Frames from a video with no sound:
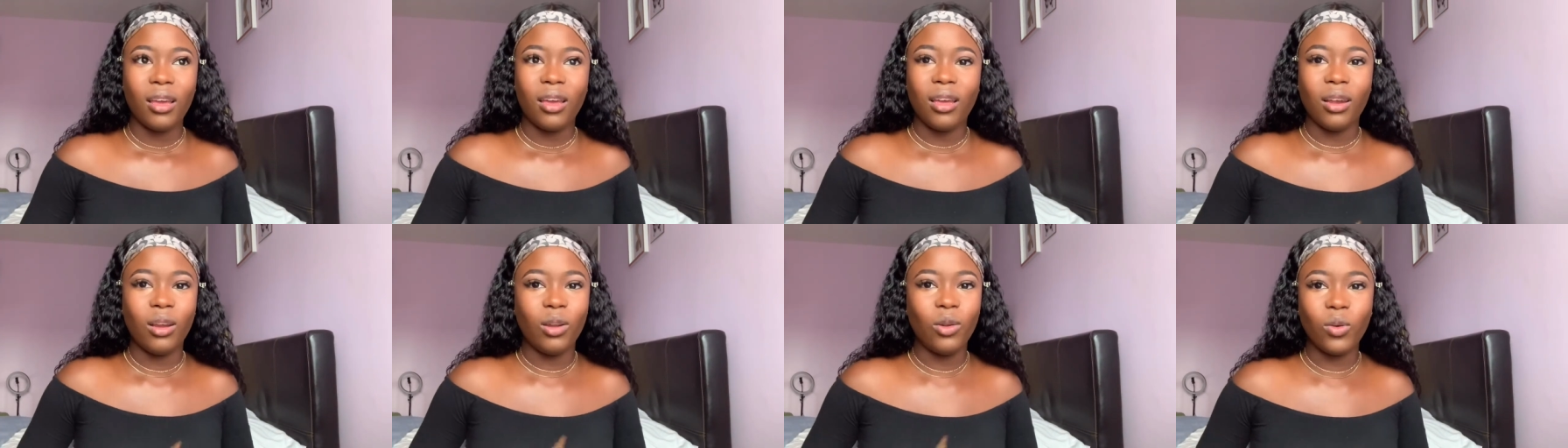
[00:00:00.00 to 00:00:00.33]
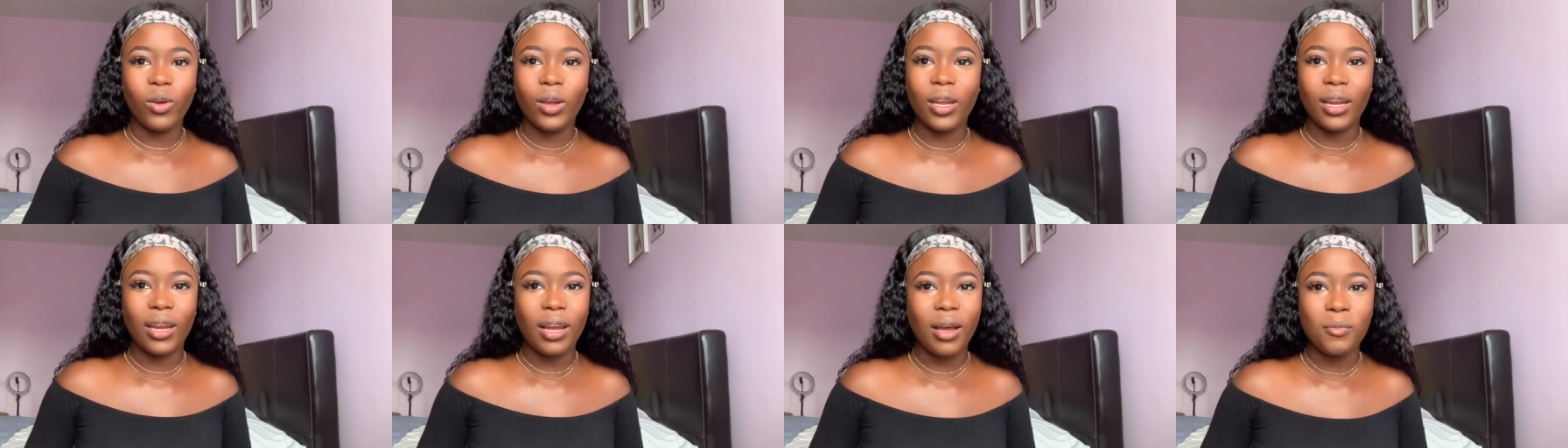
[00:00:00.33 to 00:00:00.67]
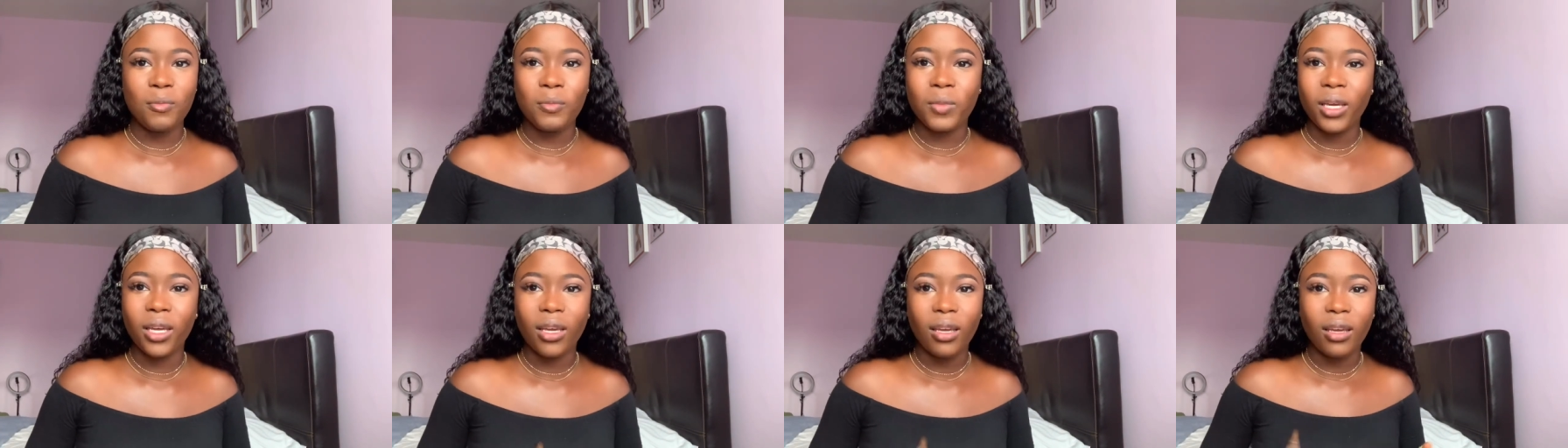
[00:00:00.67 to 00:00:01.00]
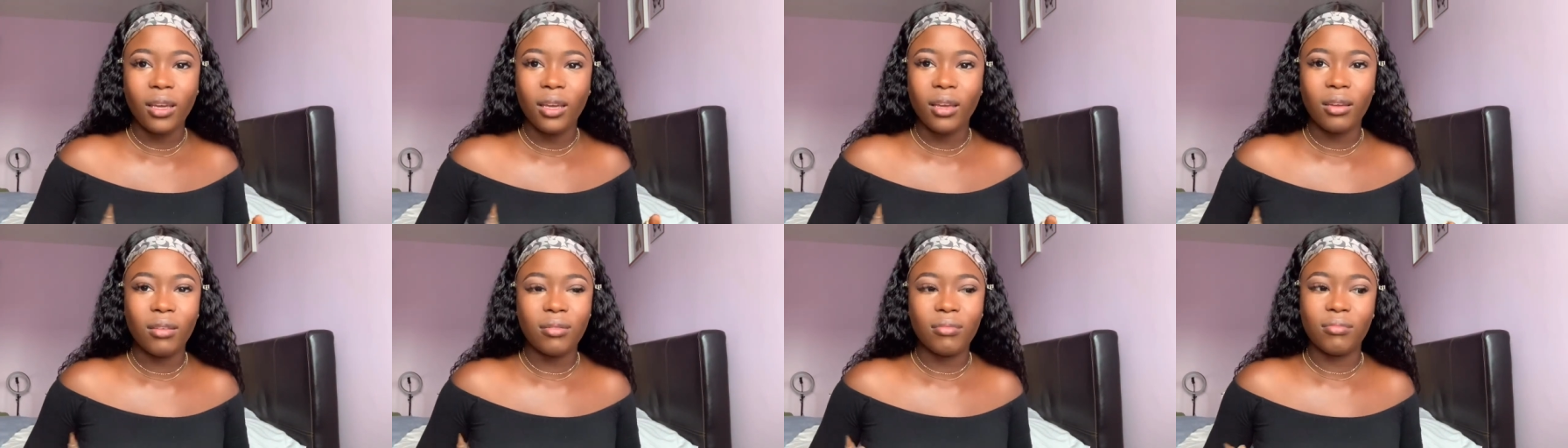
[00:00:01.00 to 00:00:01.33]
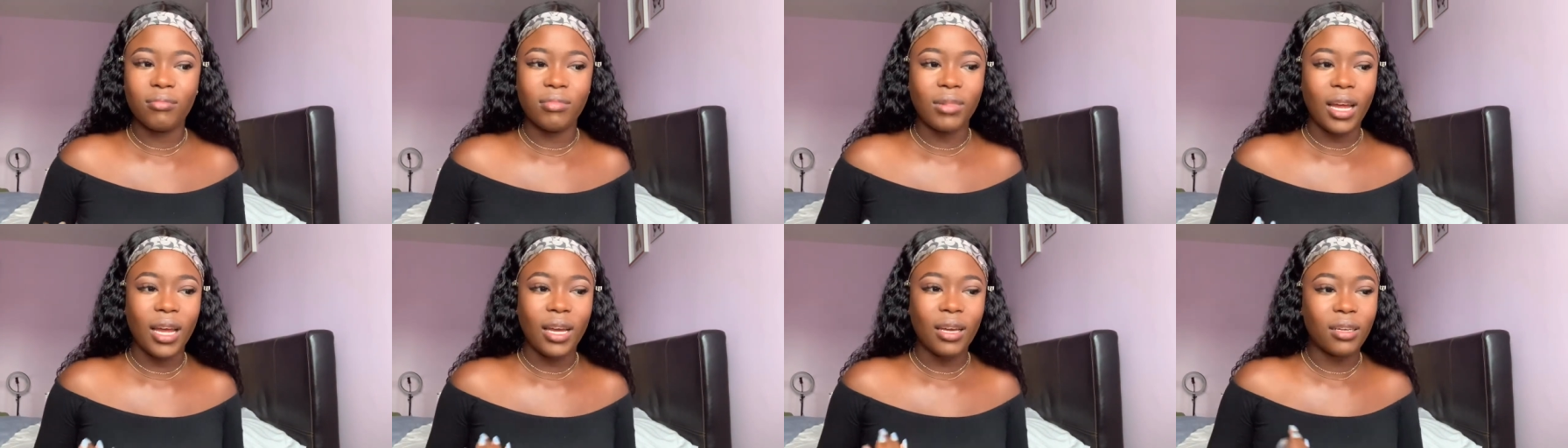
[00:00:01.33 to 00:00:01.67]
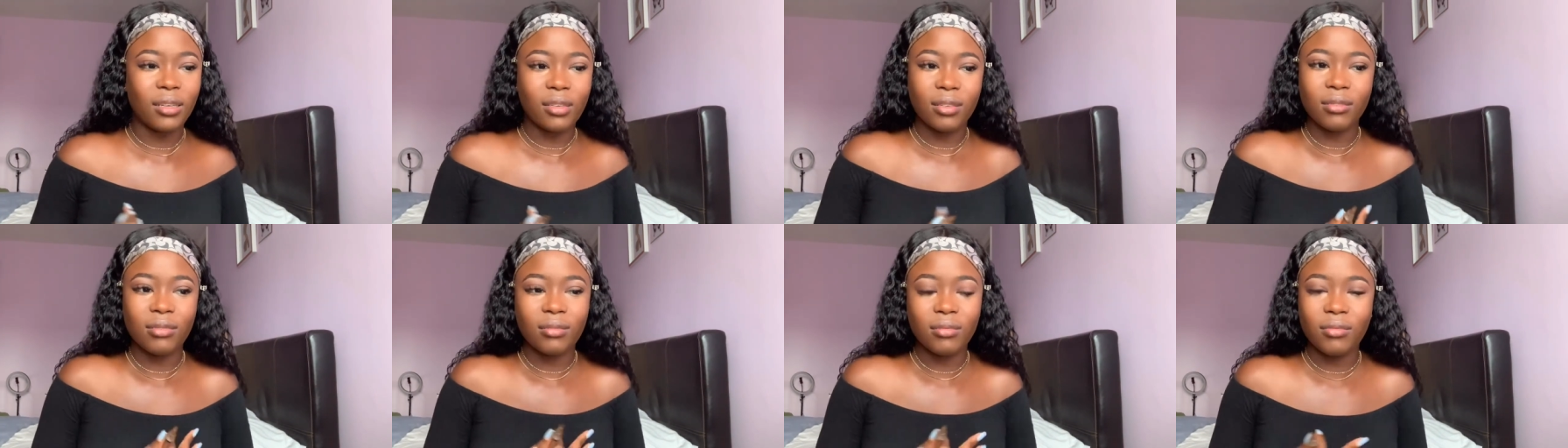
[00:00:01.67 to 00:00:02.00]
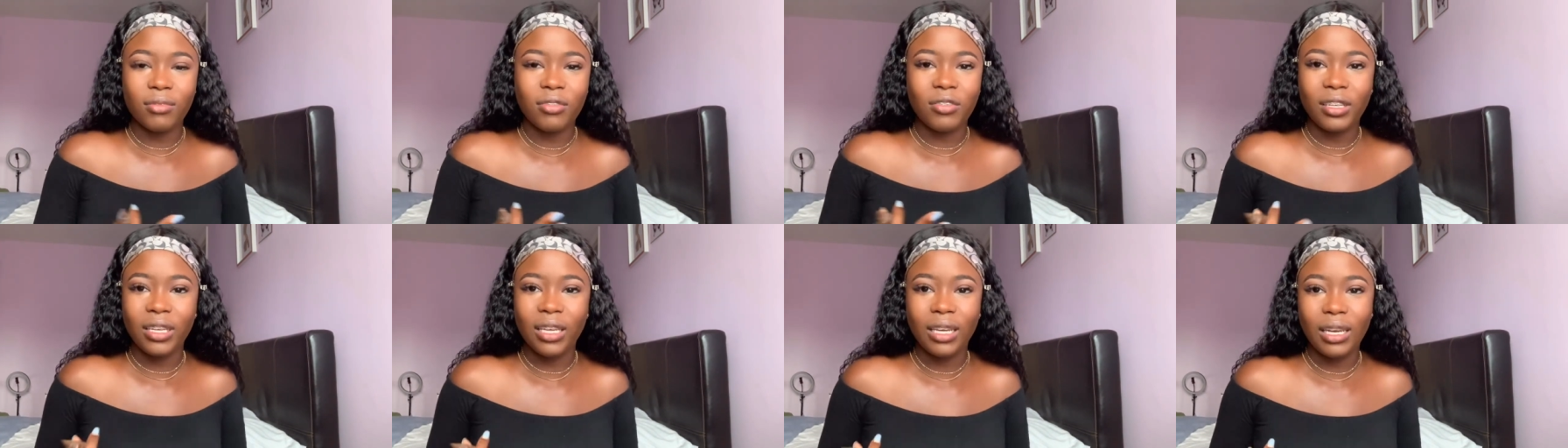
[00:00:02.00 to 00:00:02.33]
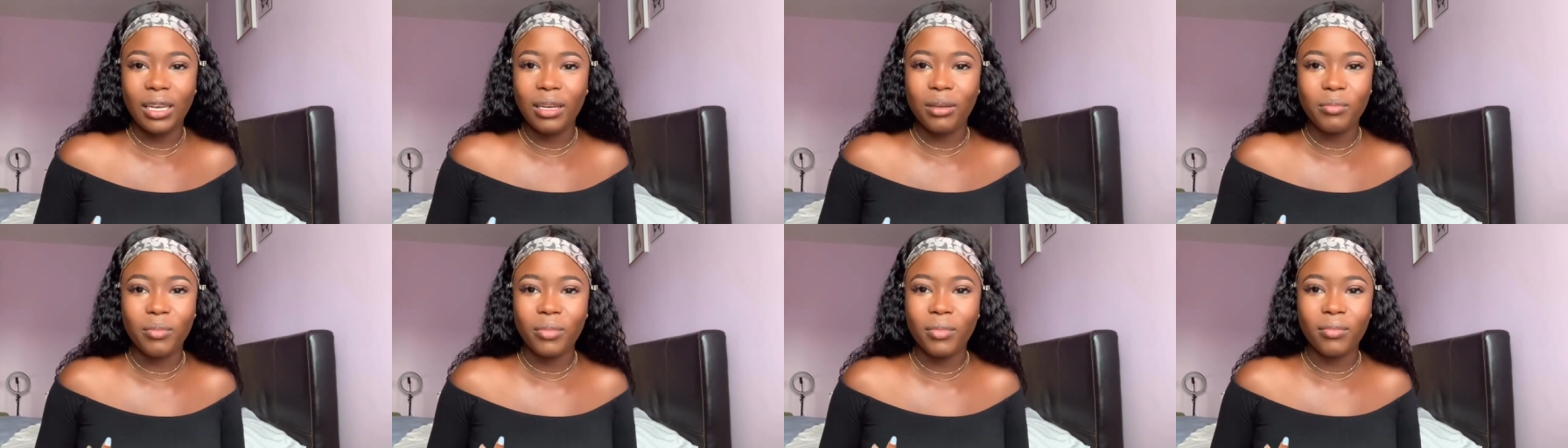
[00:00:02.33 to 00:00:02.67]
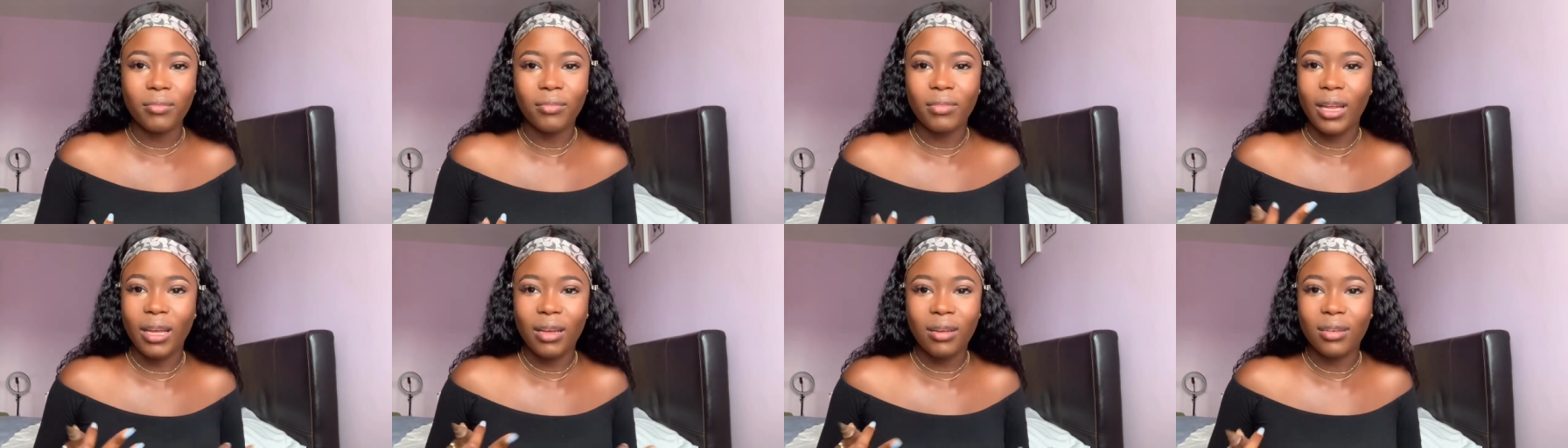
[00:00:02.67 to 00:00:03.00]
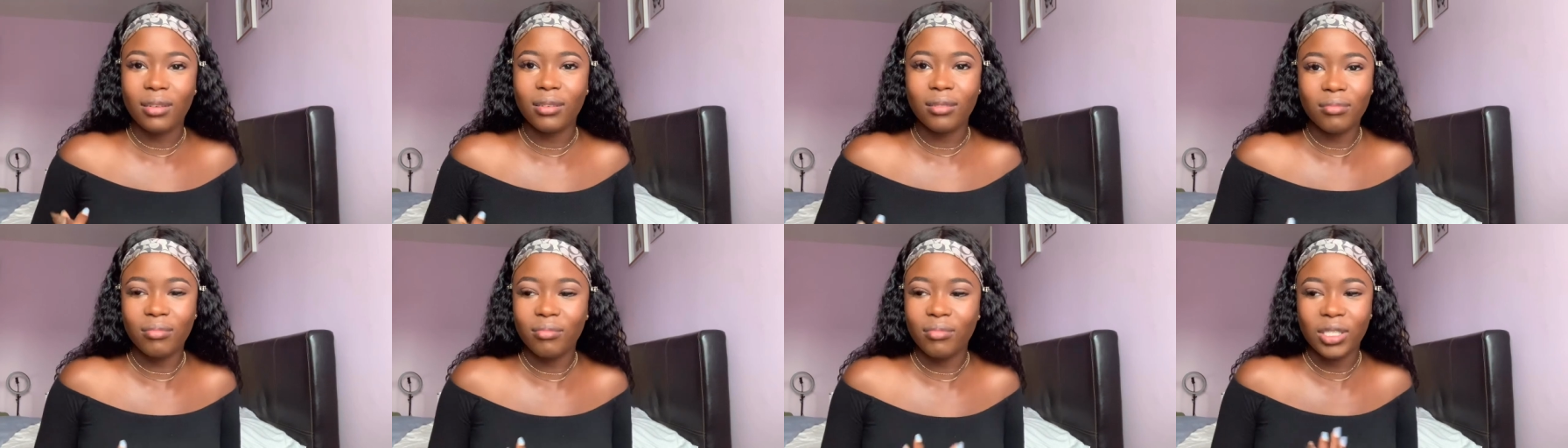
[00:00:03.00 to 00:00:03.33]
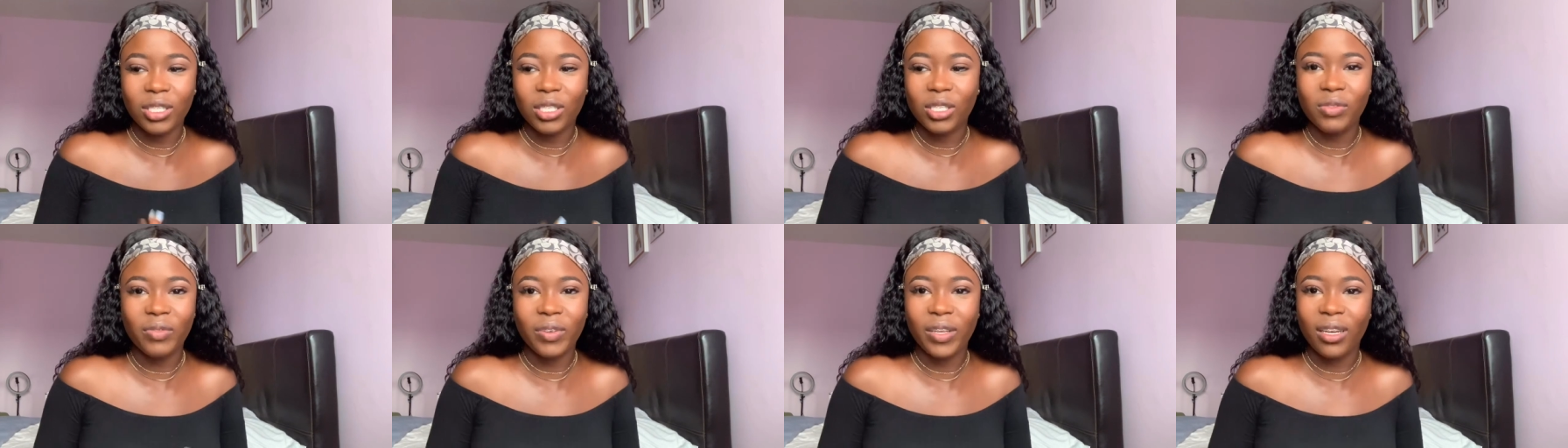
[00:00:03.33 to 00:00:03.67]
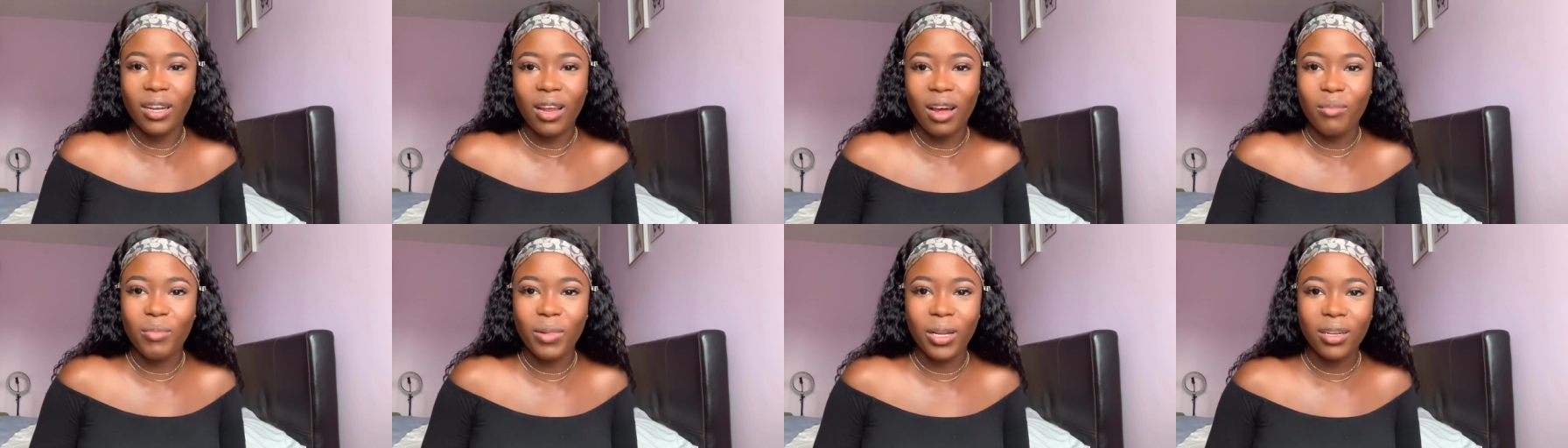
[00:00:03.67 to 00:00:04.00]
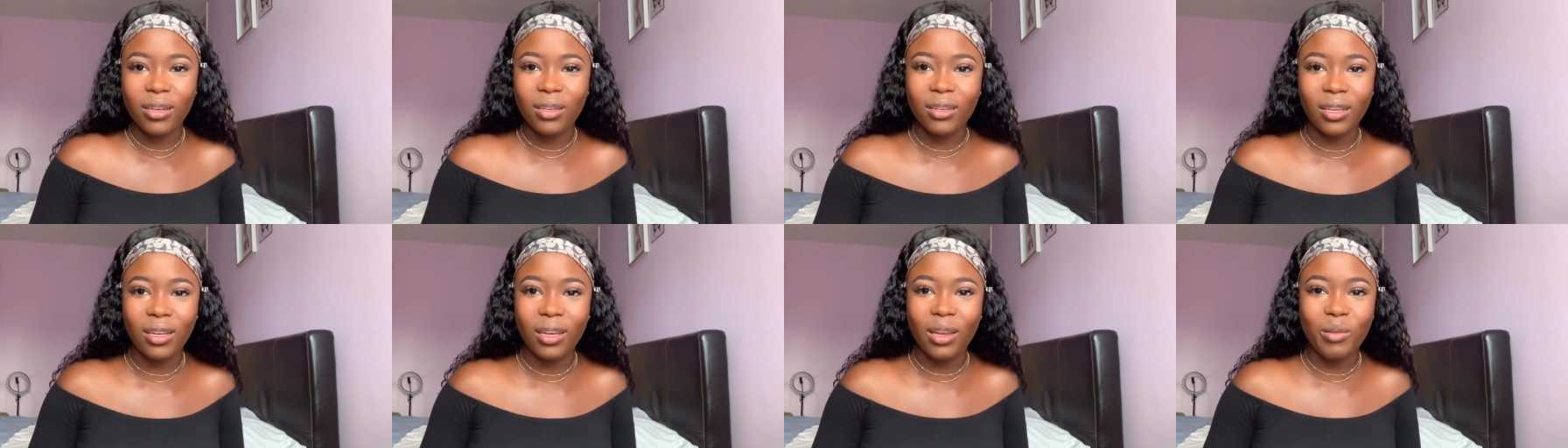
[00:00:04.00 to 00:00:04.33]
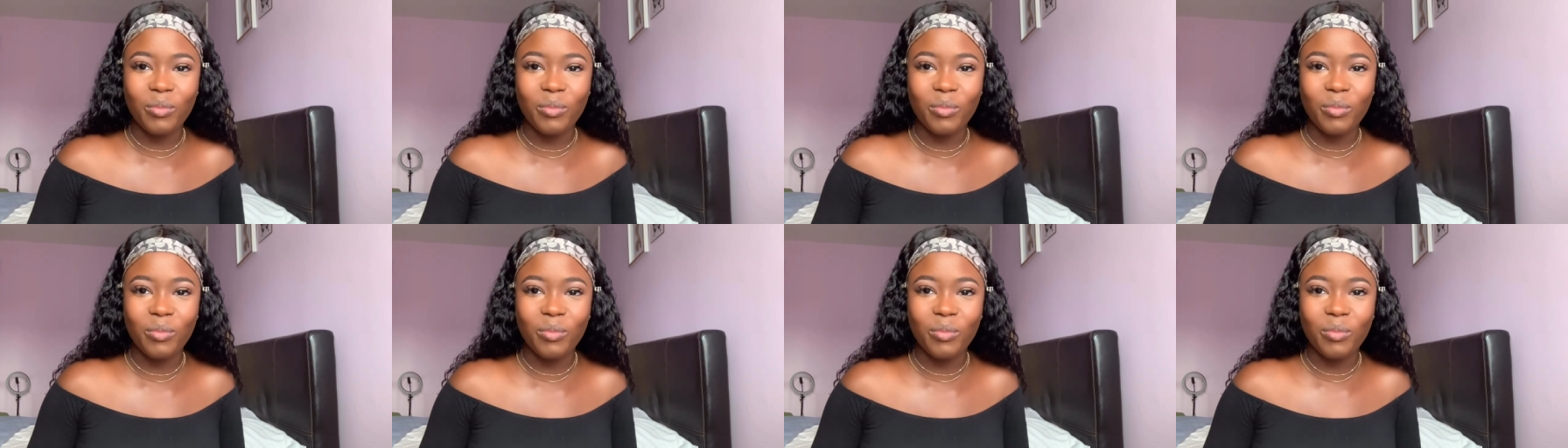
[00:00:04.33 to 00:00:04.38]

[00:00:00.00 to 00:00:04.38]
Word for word: Looking at me, like, feeling like I just feel normal. You get